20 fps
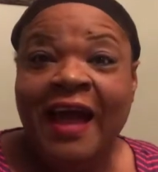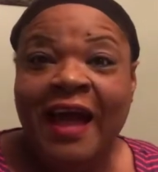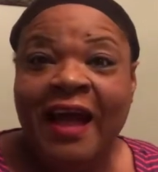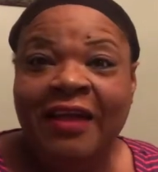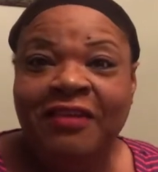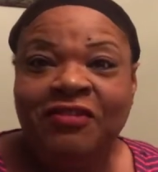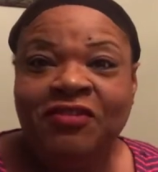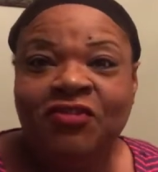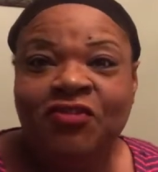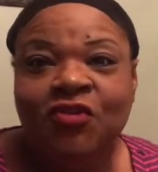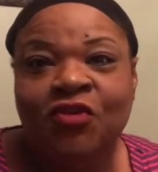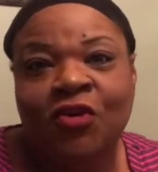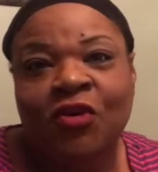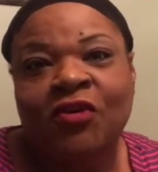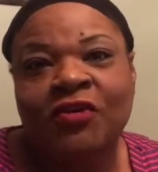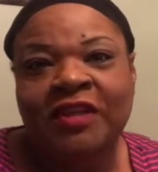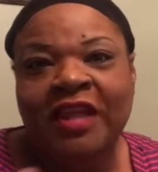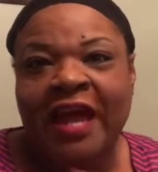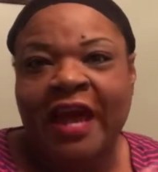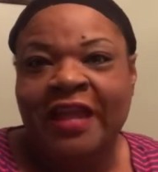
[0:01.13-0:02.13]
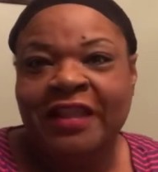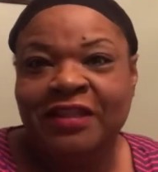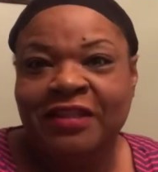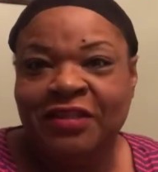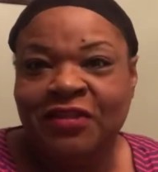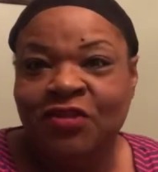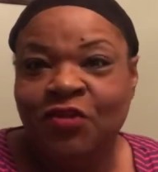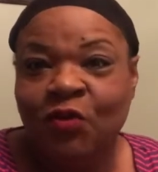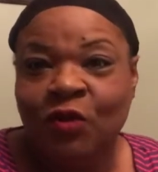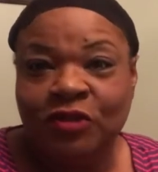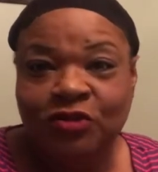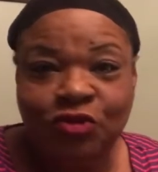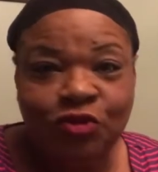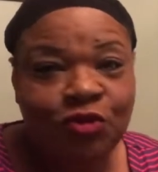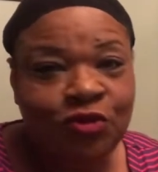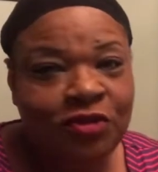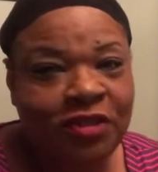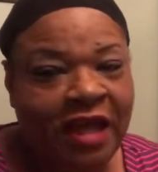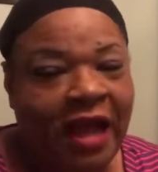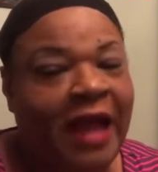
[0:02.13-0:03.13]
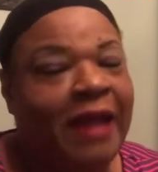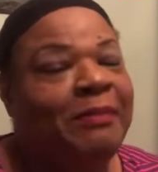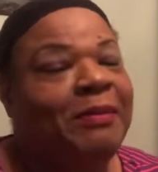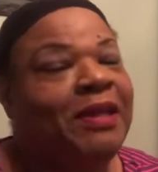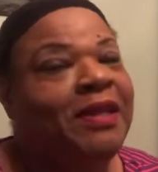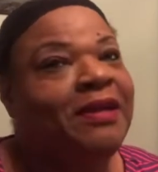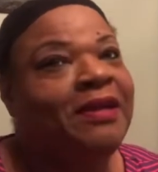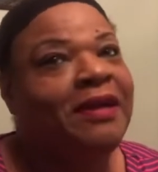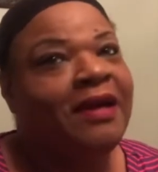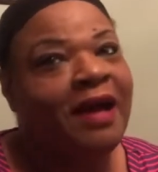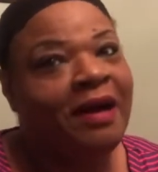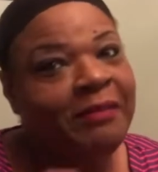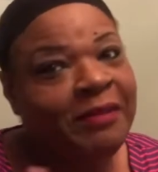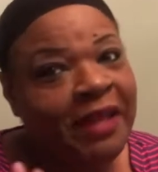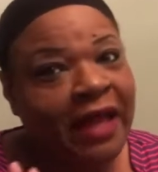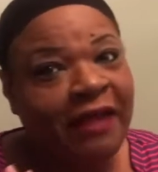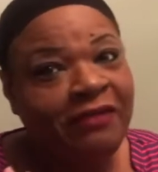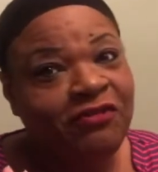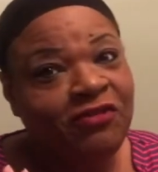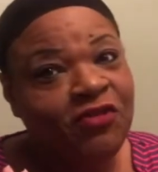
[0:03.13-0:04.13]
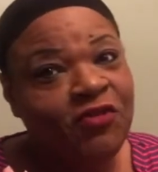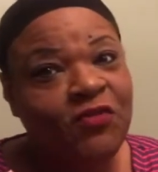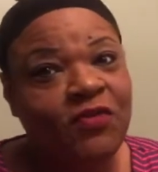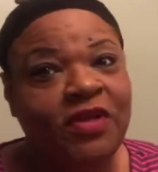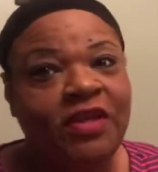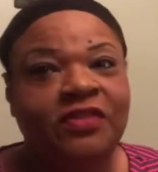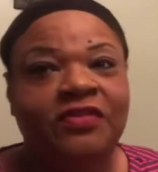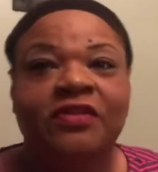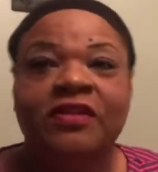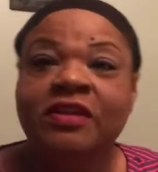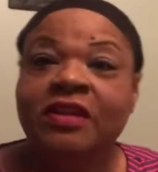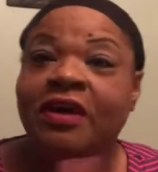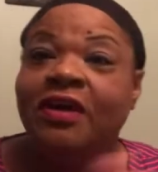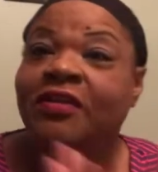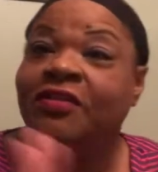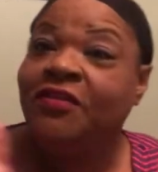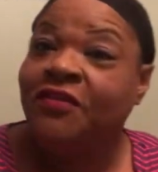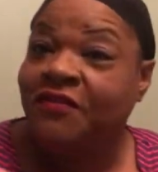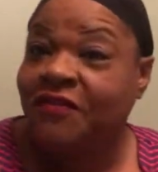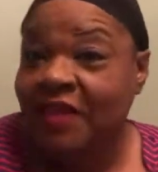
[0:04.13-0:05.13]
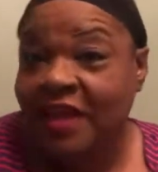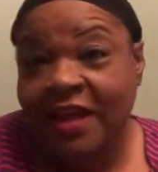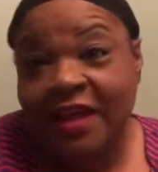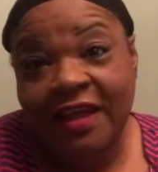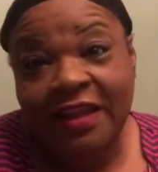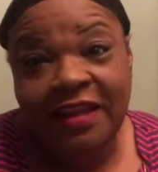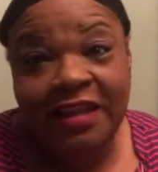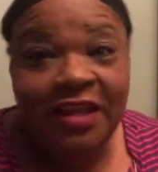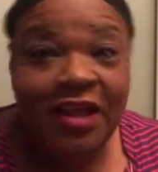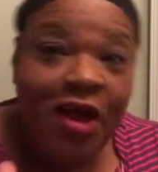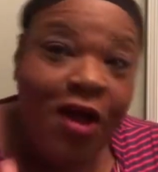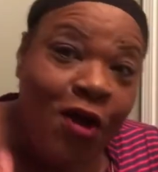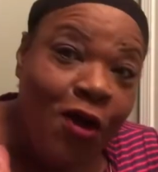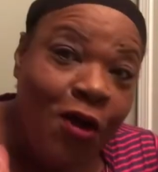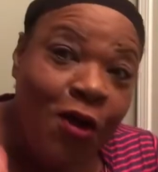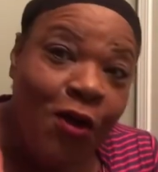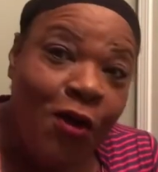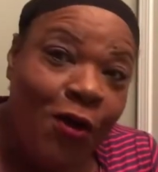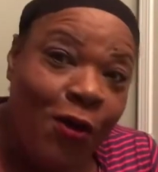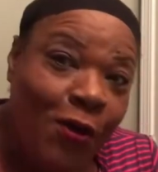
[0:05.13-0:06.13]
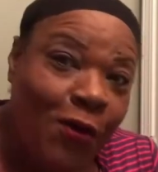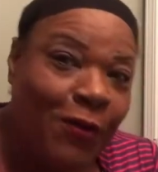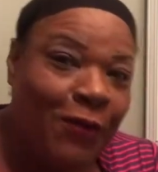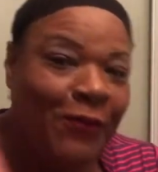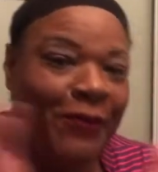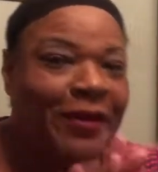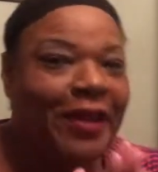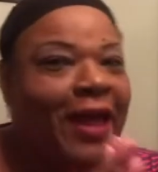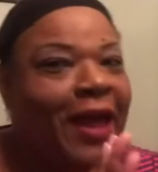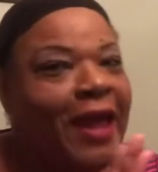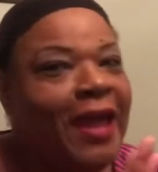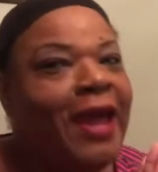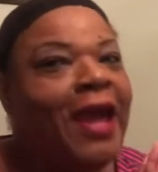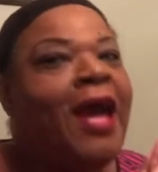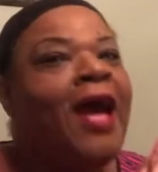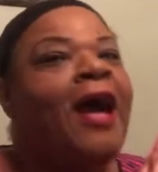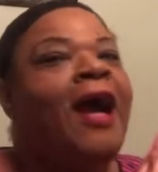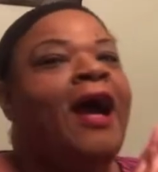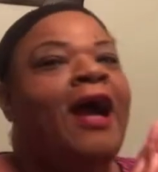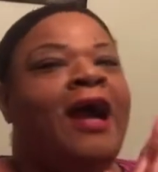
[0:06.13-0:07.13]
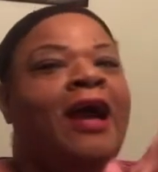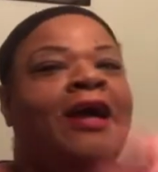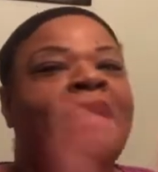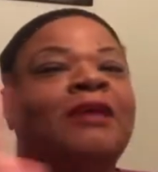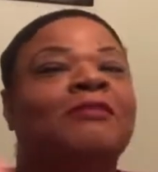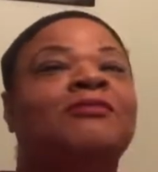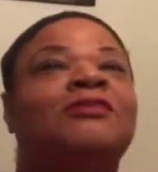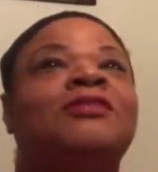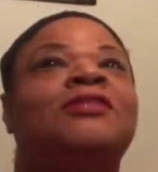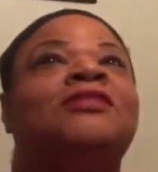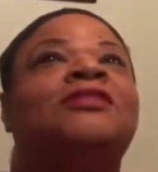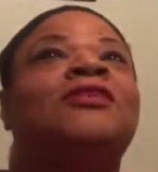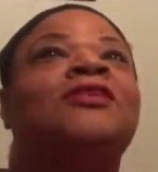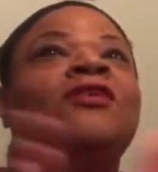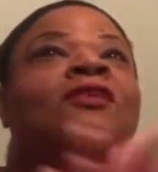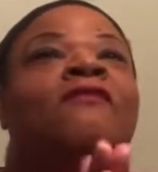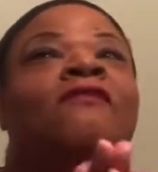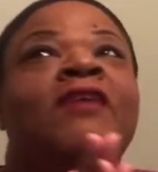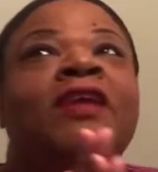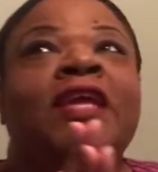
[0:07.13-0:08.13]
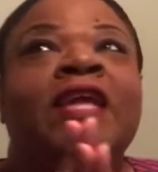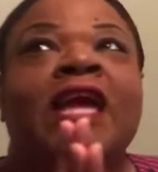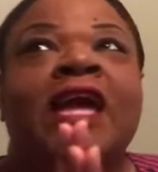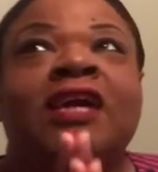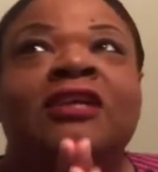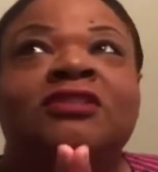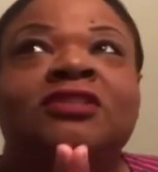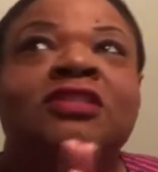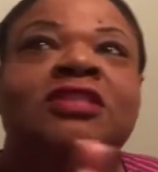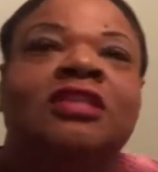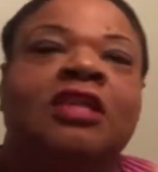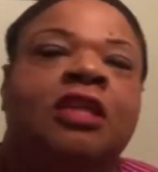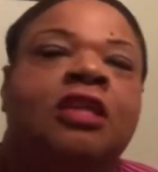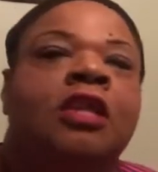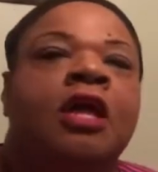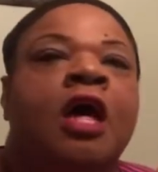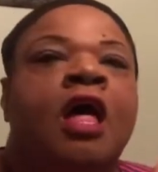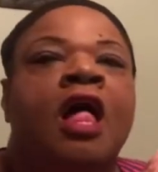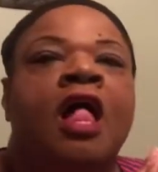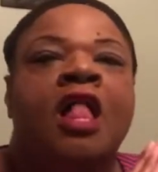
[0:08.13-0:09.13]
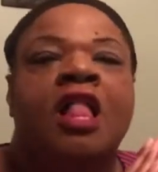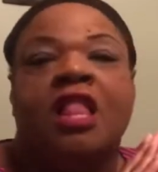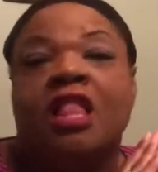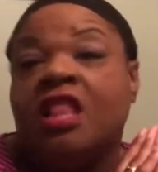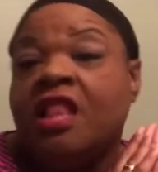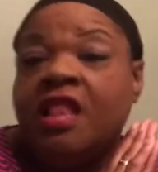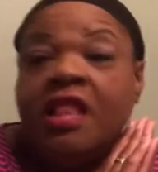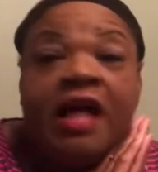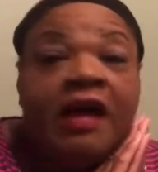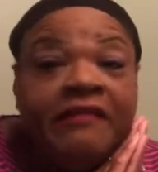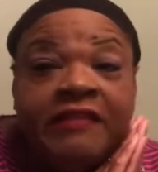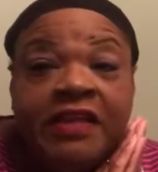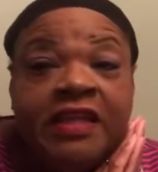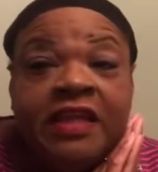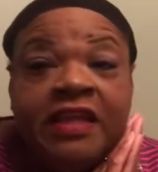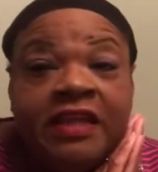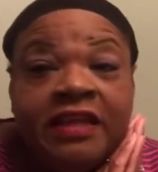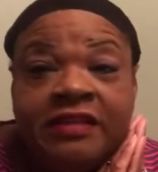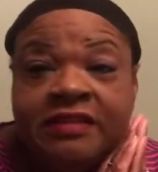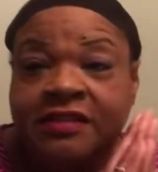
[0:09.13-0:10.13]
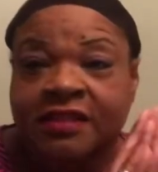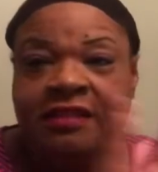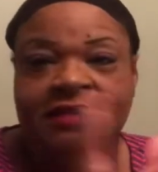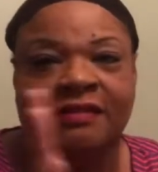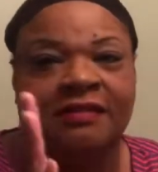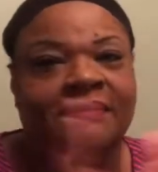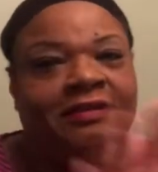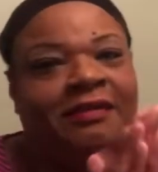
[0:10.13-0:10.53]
guys, it's your girl Natalie, the one true diamond, coming at you with another video. Okay, I am still on vacation and loving it.